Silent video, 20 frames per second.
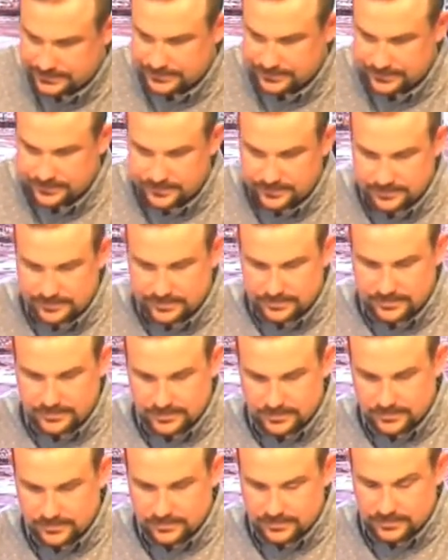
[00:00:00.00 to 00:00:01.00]

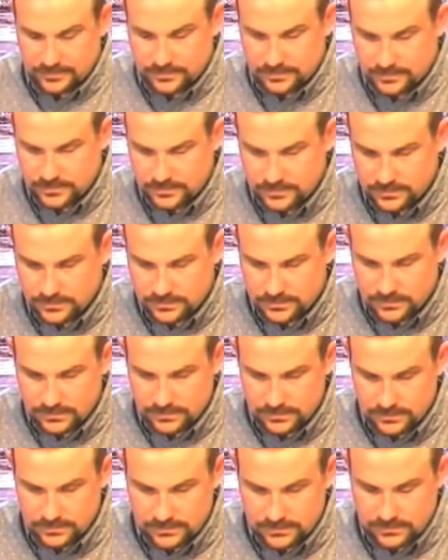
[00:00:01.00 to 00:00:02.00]

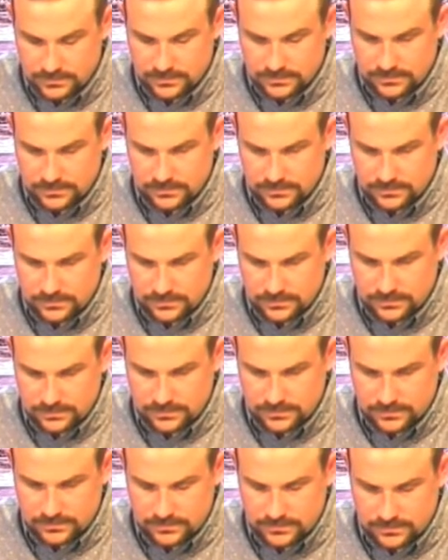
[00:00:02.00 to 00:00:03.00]

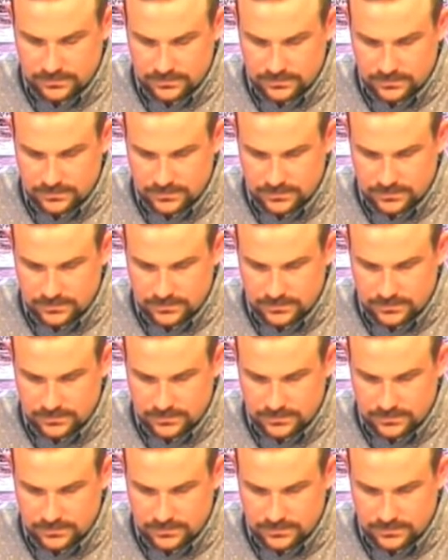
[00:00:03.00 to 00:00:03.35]
(silence)